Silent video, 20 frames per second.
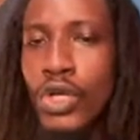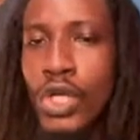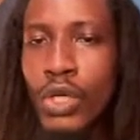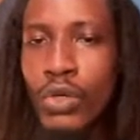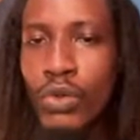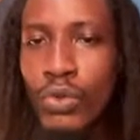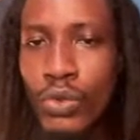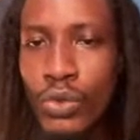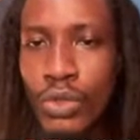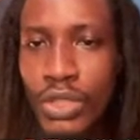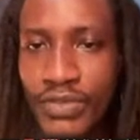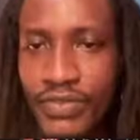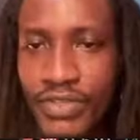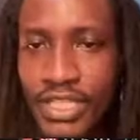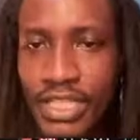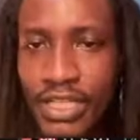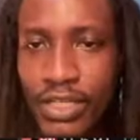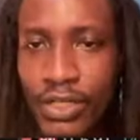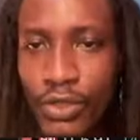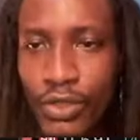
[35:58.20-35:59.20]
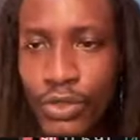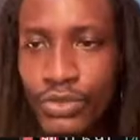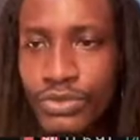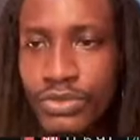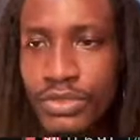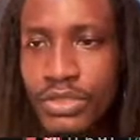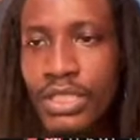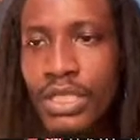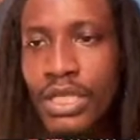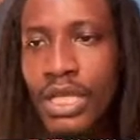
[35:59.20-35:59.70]
We'll leave it
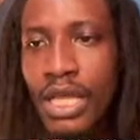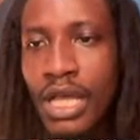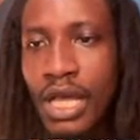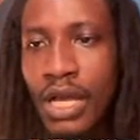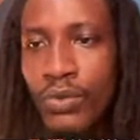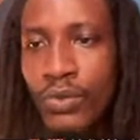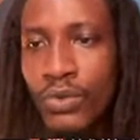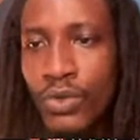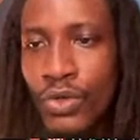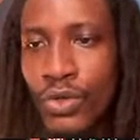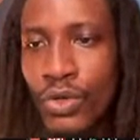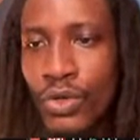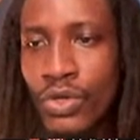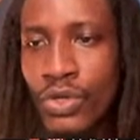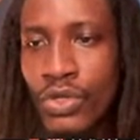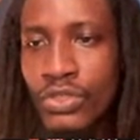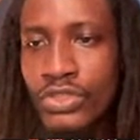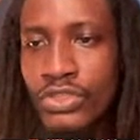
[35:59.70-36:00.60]
alone. I will go